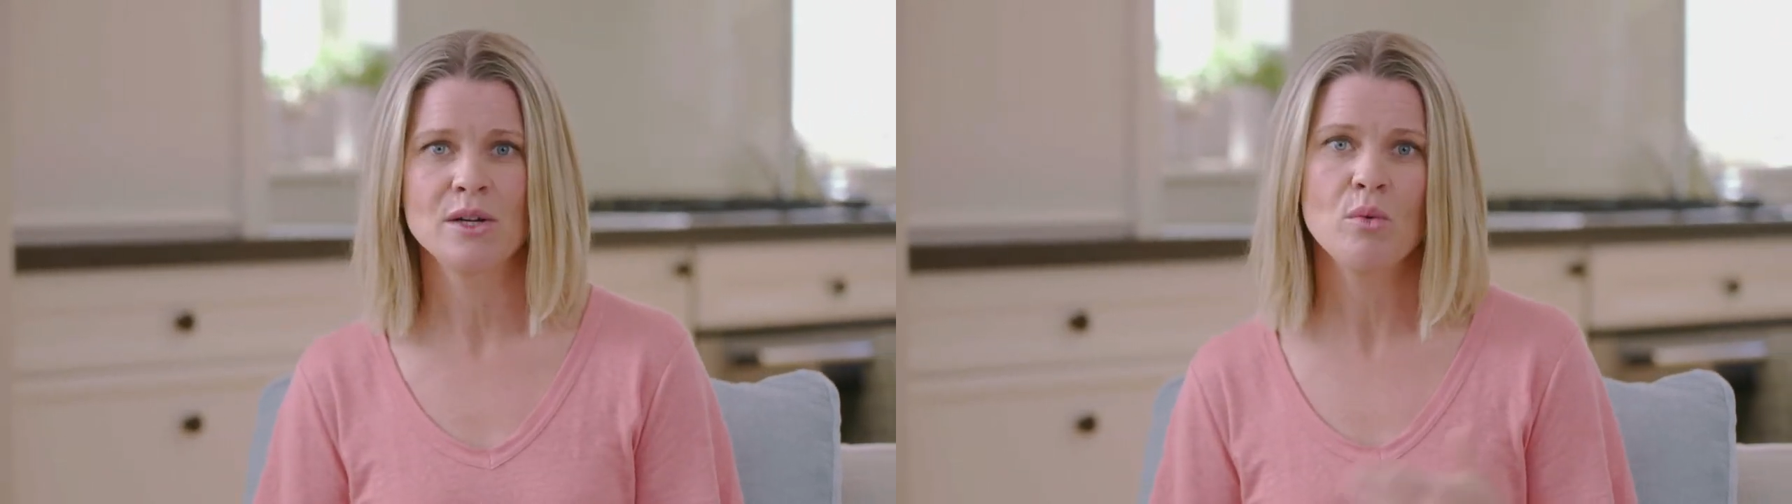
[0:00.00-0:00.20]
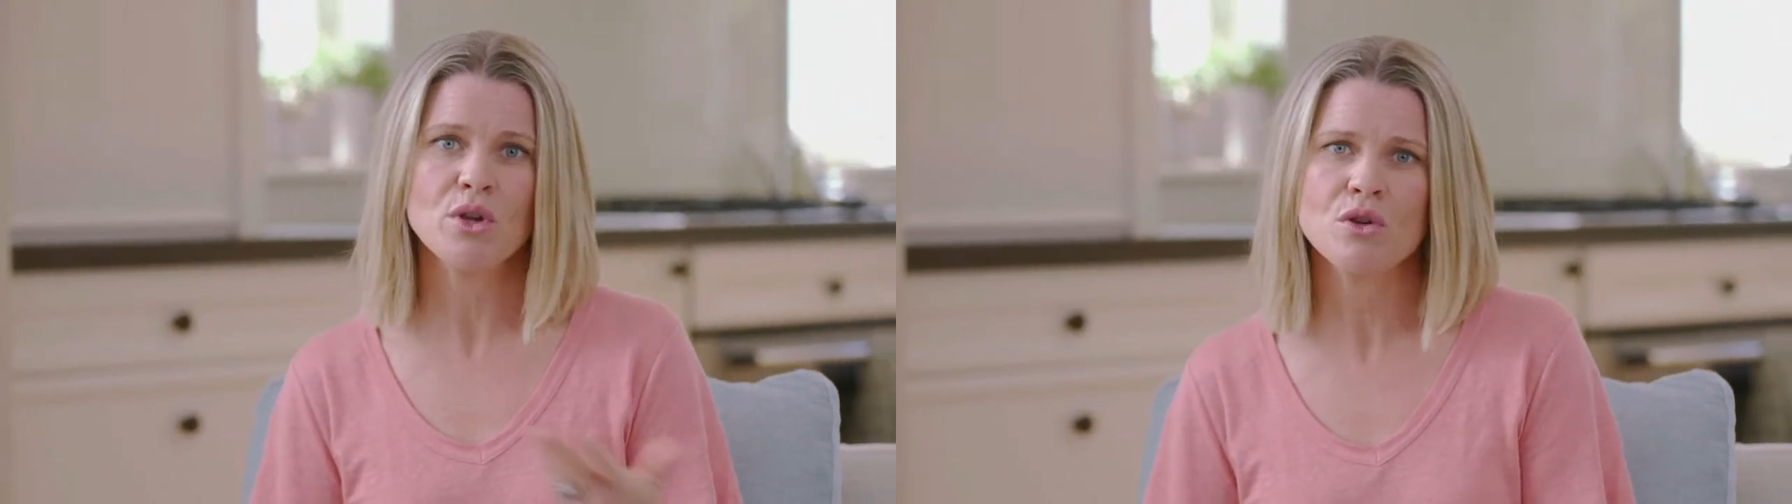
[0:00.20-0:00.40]

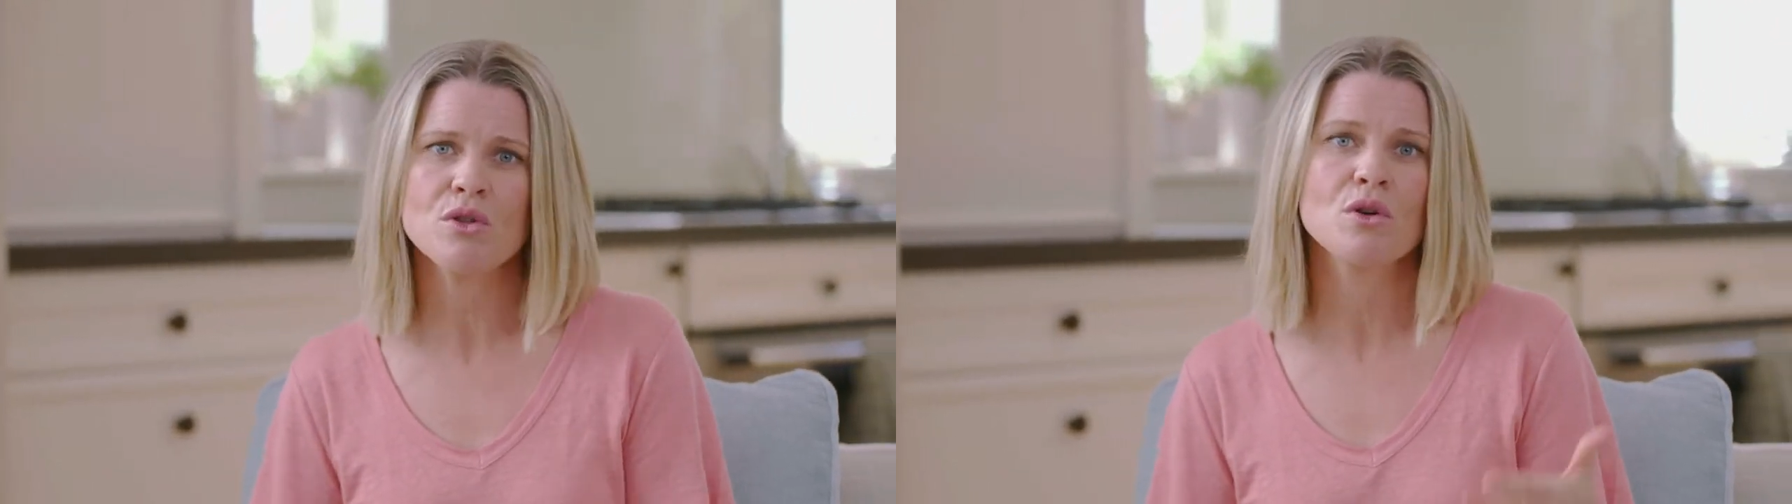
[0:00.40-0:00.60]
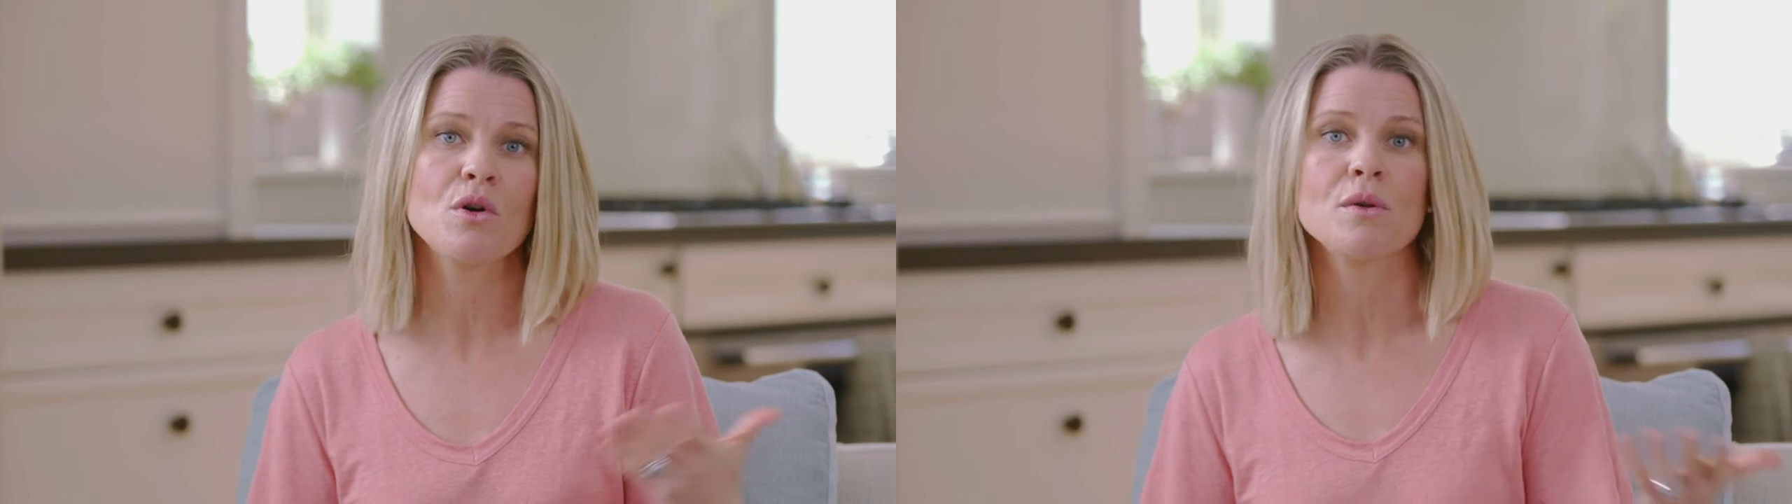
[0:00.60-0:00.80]
what you
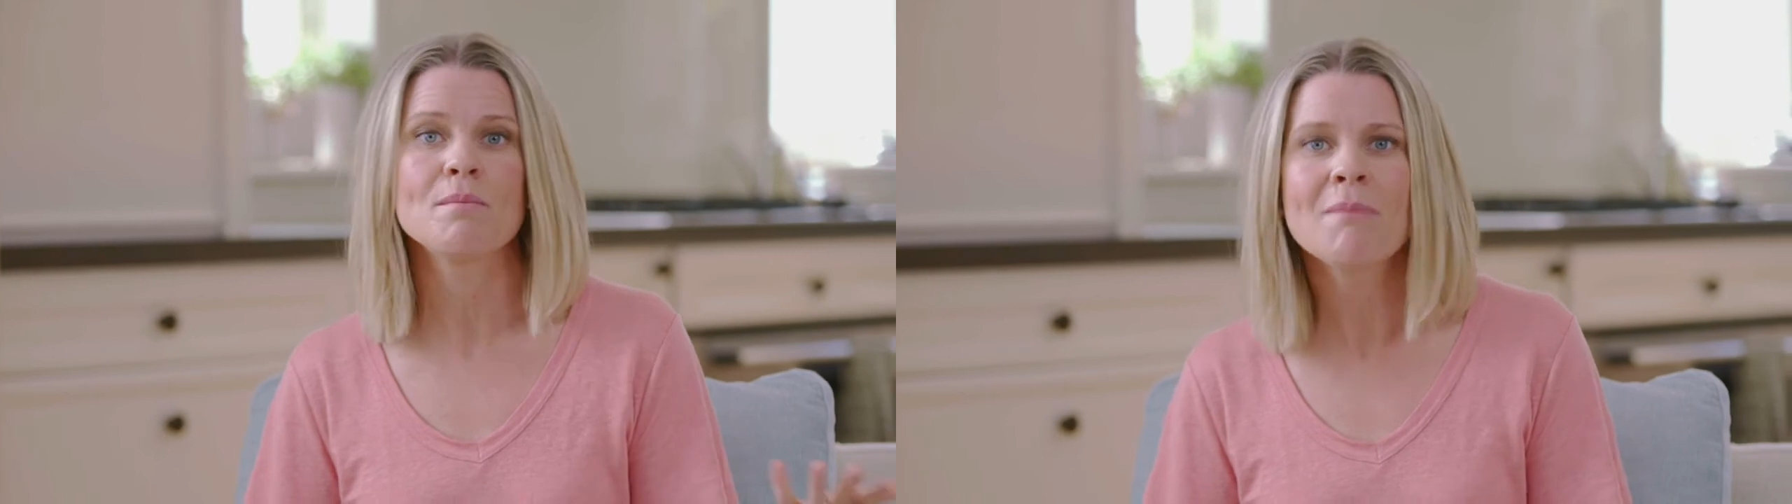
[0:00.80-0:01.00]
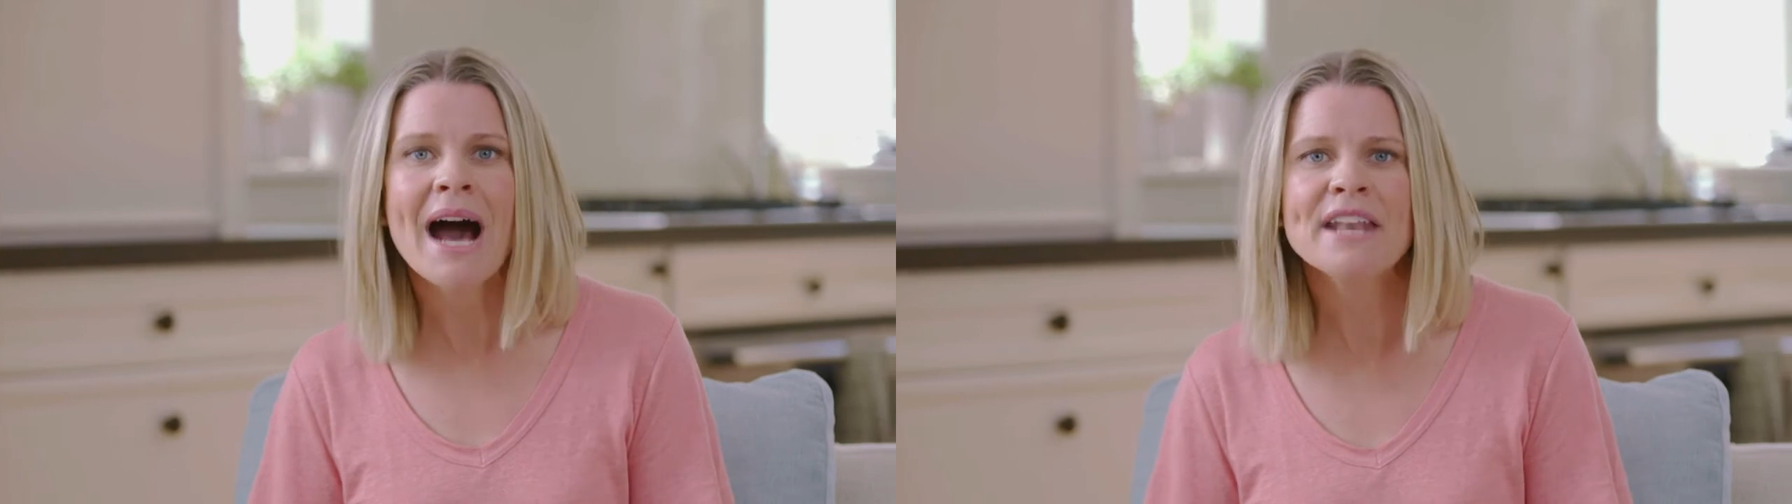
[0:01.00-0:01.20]
thought
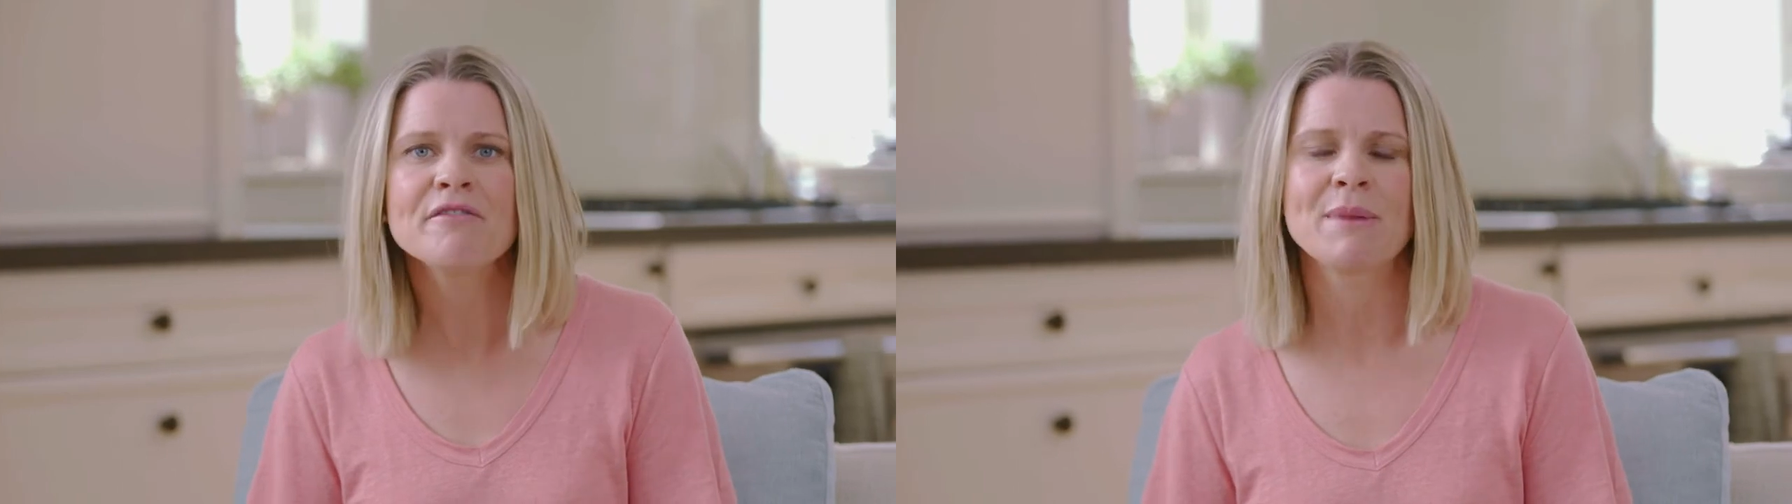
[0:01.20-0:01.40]
might have